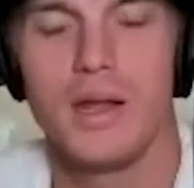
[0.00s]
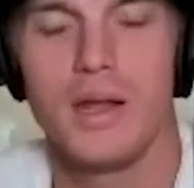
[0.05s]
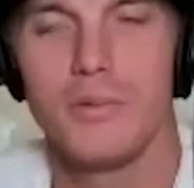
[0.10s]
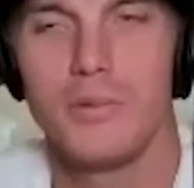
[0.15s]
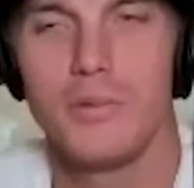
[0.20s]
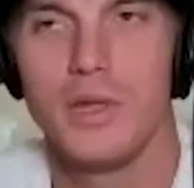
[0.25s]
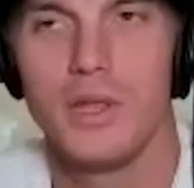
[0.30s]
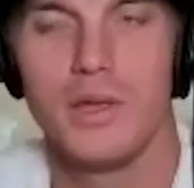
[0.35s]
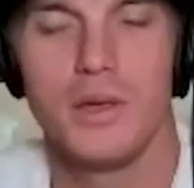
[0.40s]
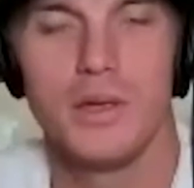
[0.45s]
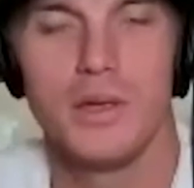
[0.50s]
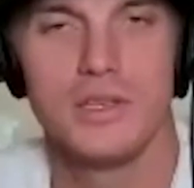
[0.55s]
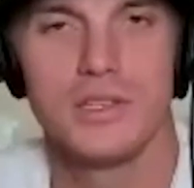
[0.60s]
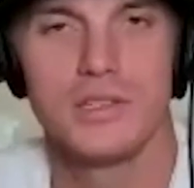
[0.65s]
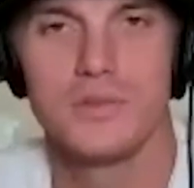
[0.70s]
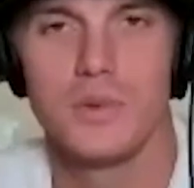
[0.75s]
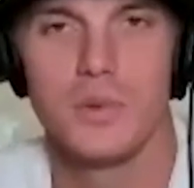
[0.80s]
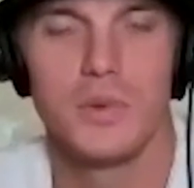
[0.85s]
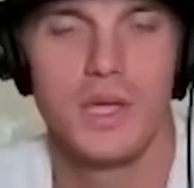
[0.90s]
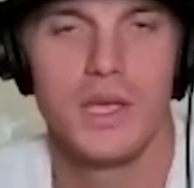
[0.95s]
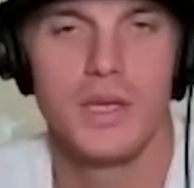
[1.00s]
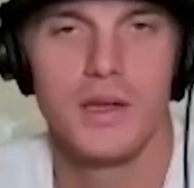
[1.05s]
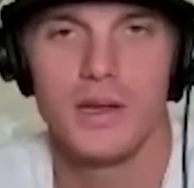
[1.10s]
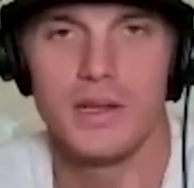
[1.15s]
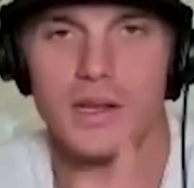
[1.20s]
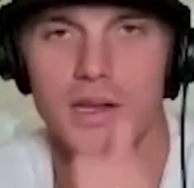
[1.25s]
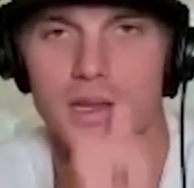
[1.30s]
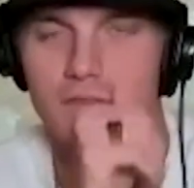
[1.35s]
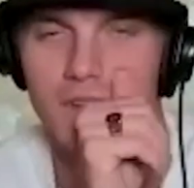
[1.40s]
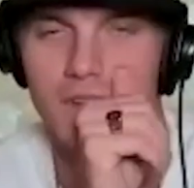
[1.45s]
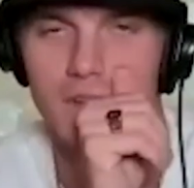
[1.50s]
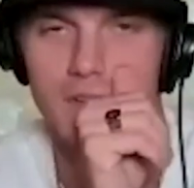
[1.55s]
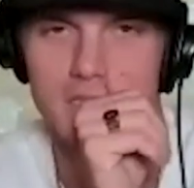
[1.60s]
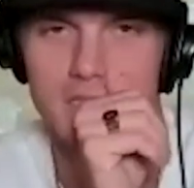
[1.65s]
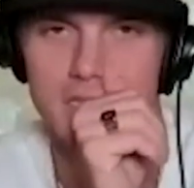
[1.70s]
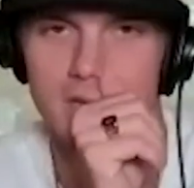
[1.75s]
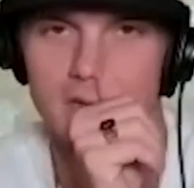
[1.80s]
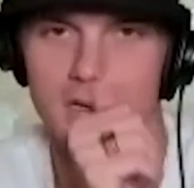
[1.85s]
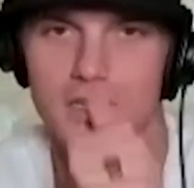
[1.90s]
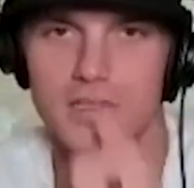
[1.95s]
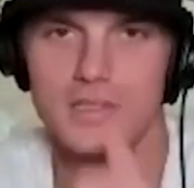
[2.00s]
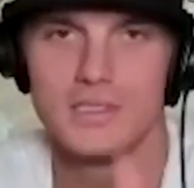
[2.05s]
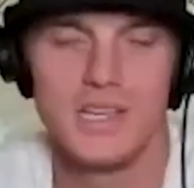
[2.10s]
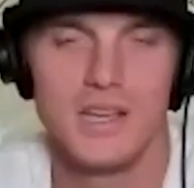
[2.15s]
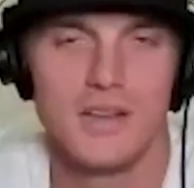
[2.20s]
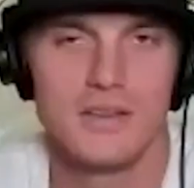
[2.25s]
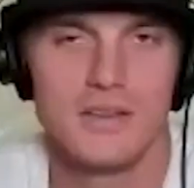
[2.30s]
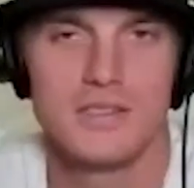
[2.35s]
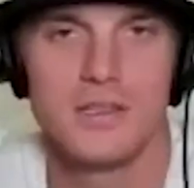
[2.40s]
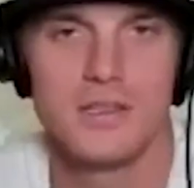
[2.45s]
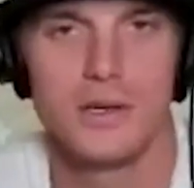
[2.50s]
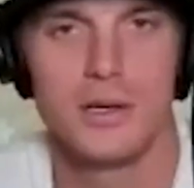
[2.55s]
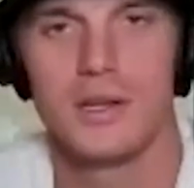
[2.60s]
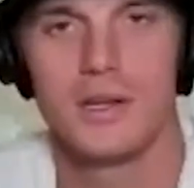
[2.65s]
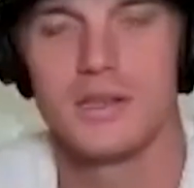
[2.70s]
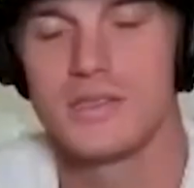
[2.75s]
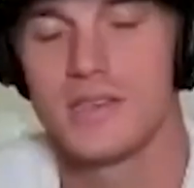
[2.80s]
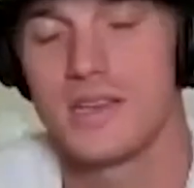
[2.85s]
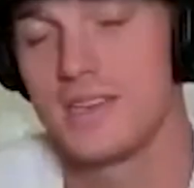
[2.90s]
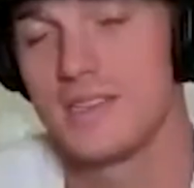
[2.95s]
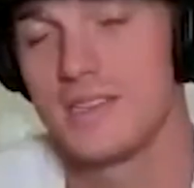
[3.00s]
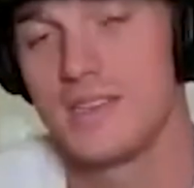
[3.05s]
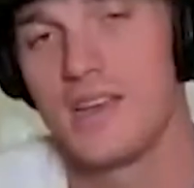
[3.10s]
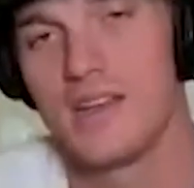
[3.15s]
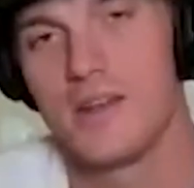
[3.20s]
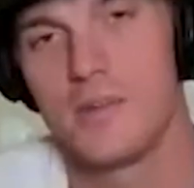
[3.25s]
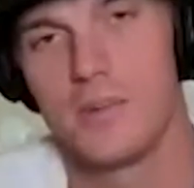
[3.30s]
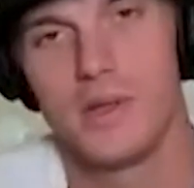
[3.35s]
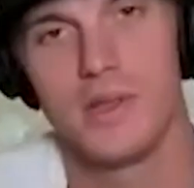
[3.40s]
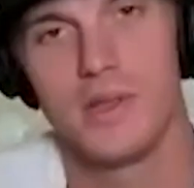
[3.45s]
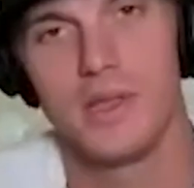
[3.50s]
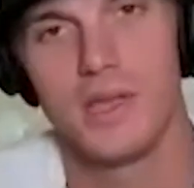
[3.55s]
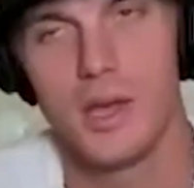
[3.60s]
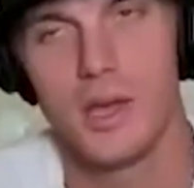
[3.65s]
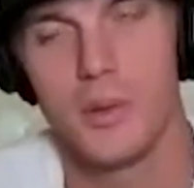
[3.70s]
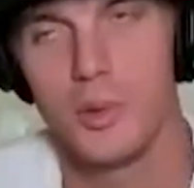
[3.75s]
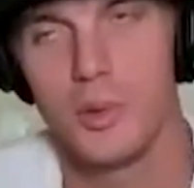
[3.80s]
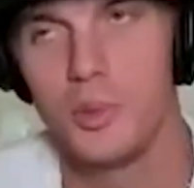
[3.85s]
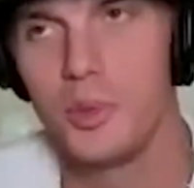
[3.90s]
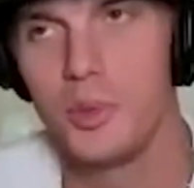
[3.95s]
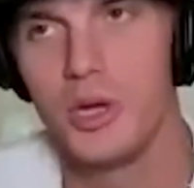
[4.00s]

And it really, it just, when we cut it, it felt so good, sounded so good. I was like, it's got to be on the album.